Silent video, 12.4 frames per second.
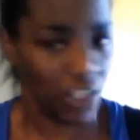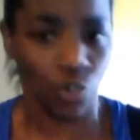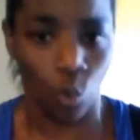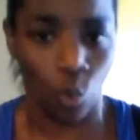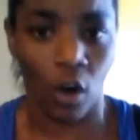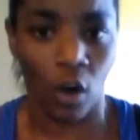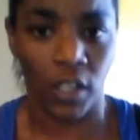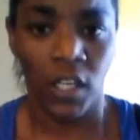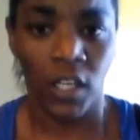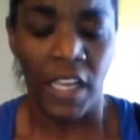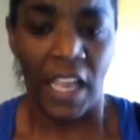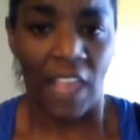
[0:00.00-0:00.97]

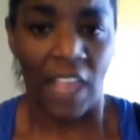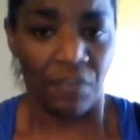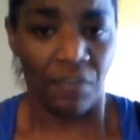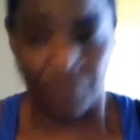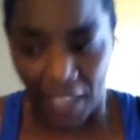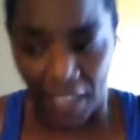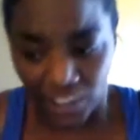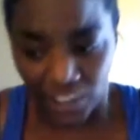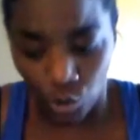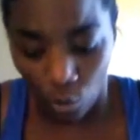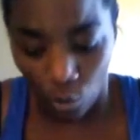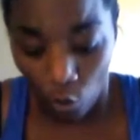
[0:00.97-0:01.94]

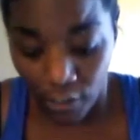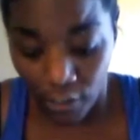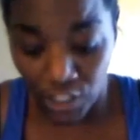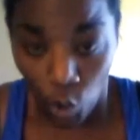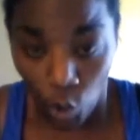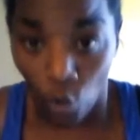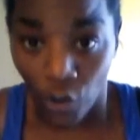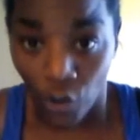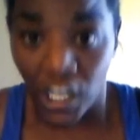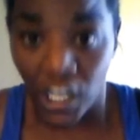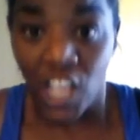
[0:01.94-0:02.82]
you are working toward.